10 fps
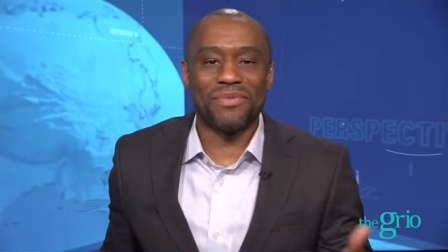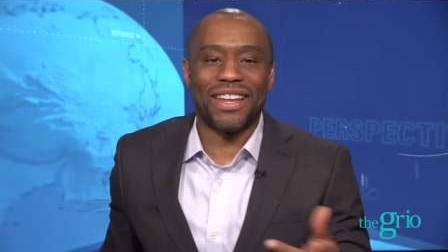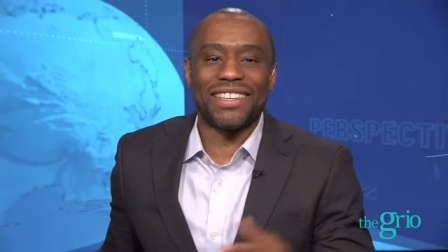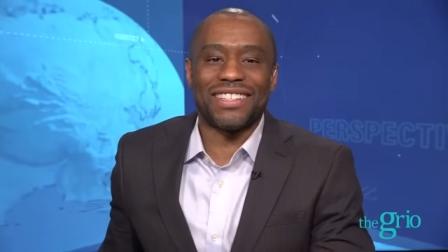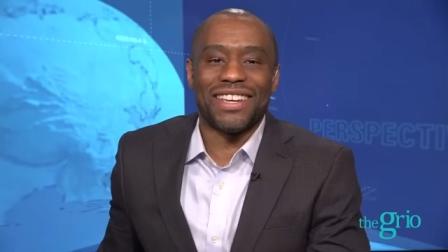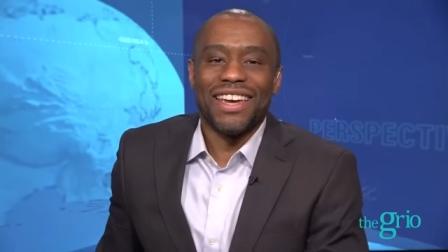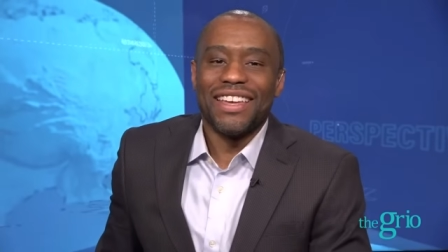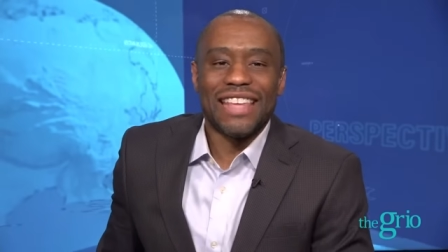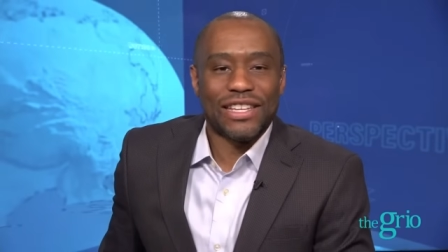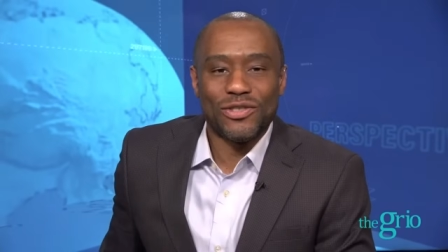Klacik,
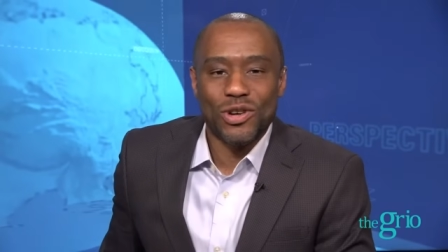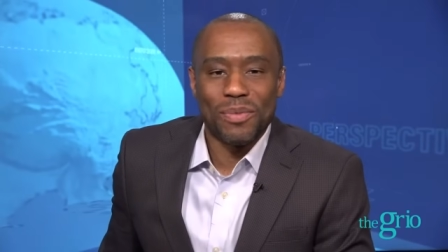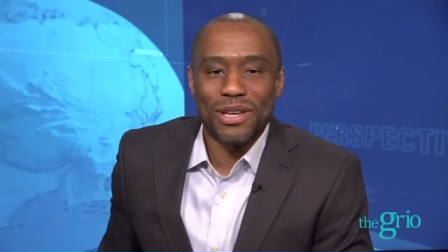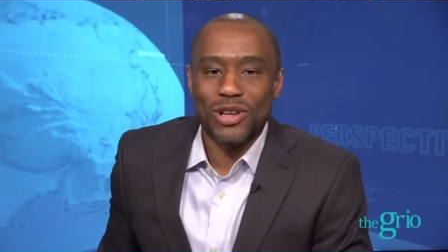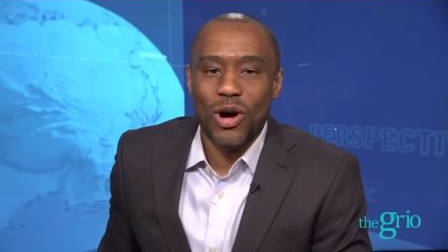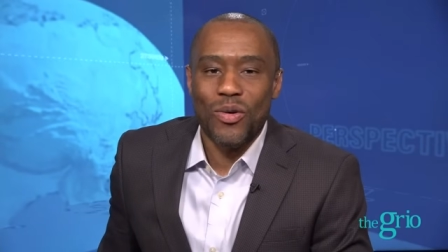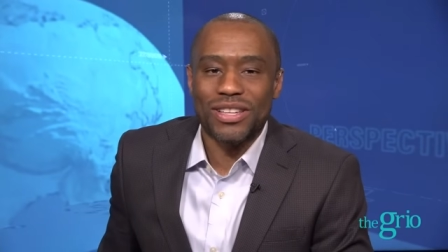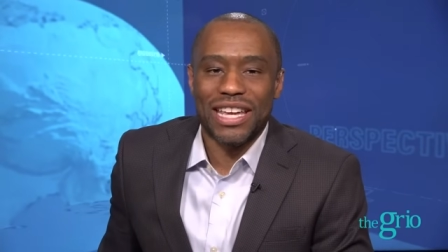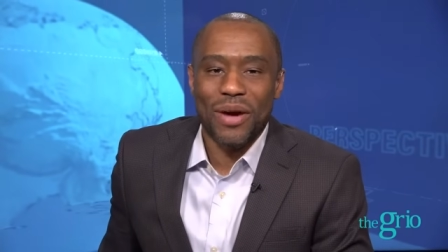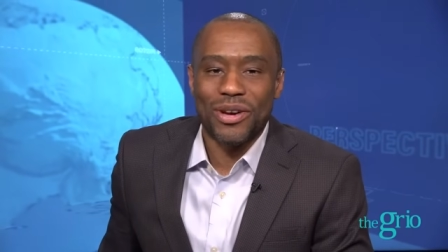thanks for joining me as always.
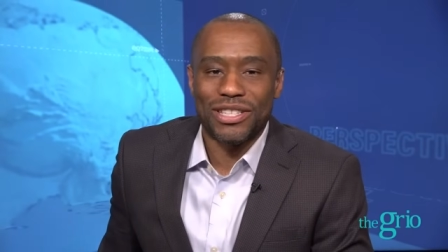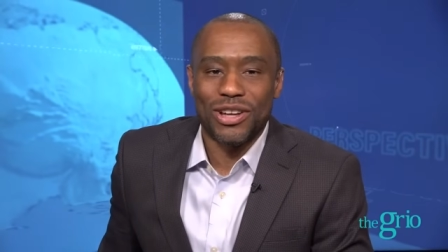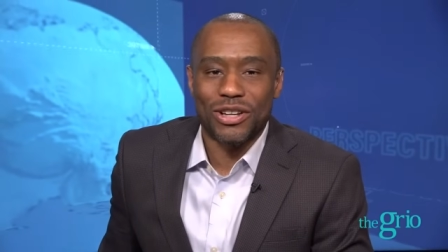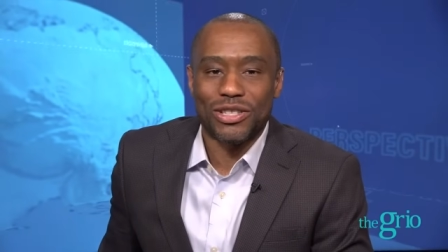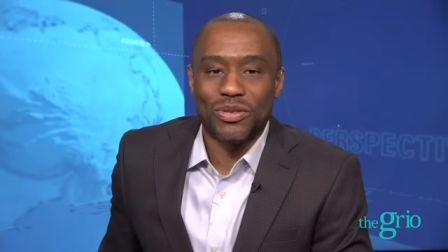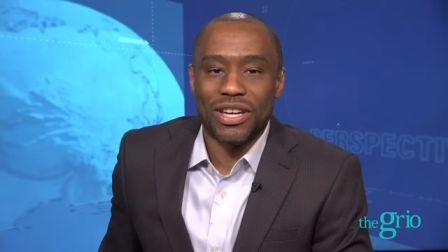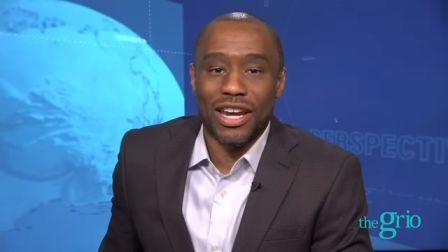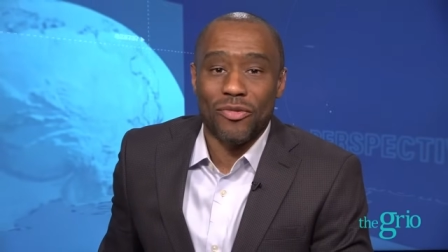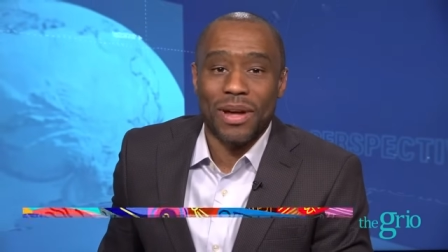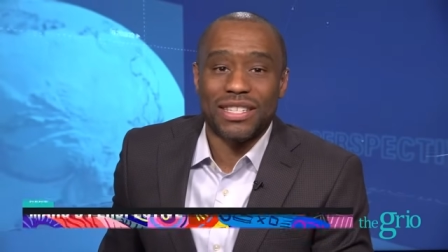I can't wait to talk to you again.
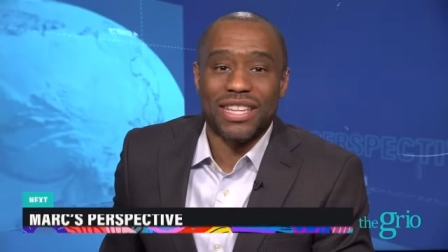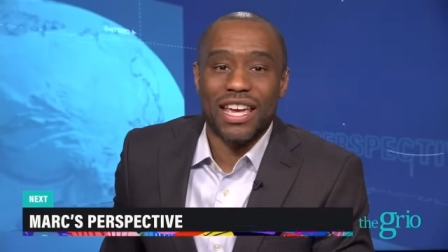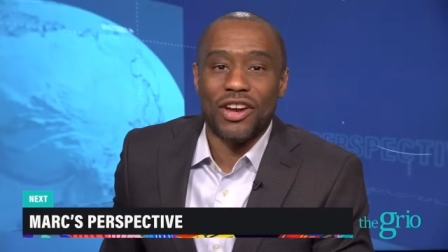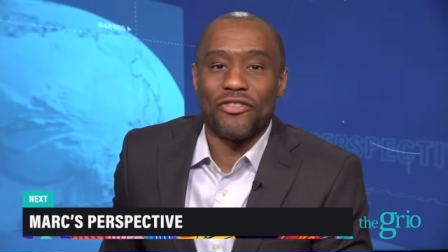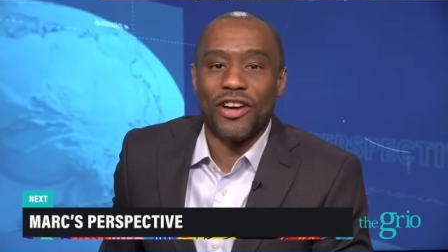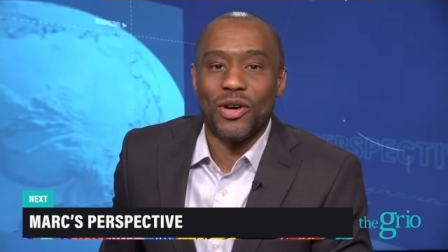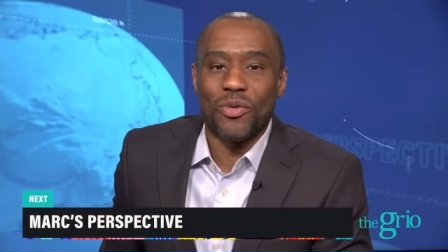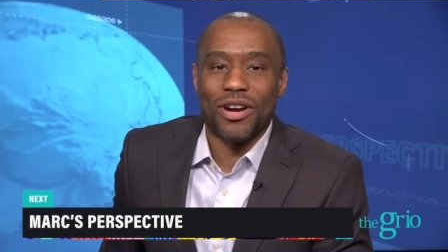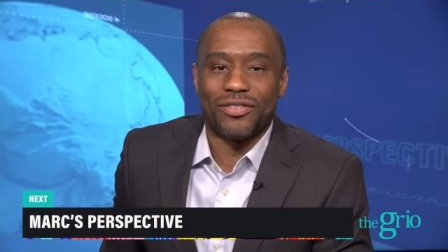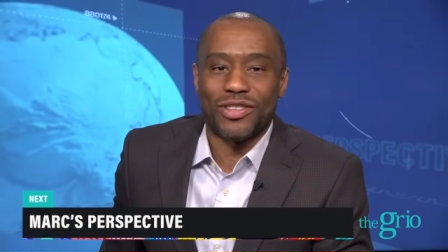Everybody, stay here. Final
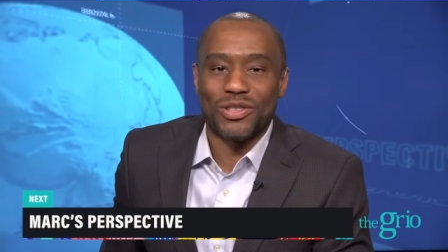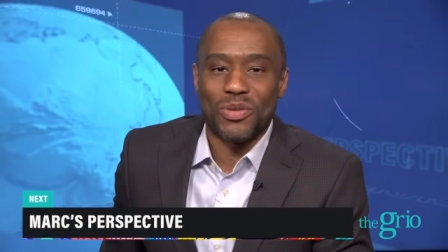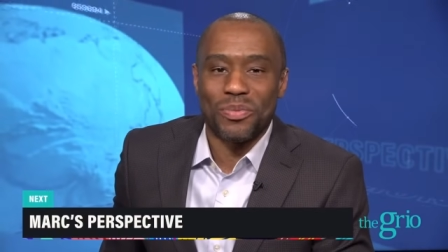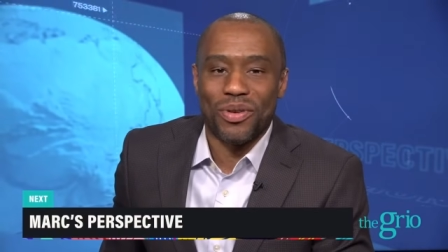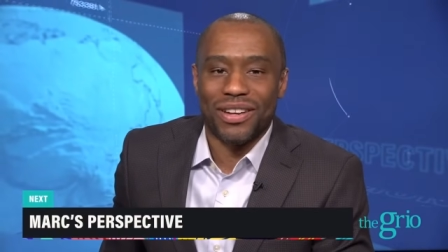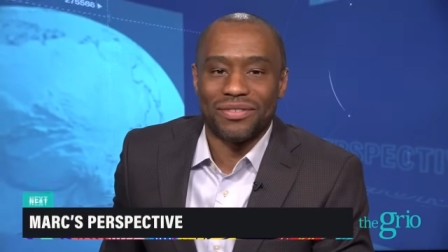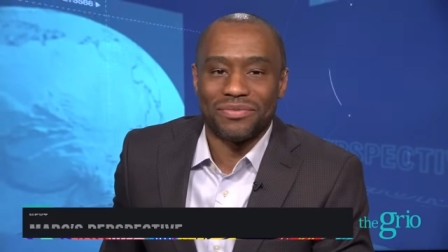word after this quick break.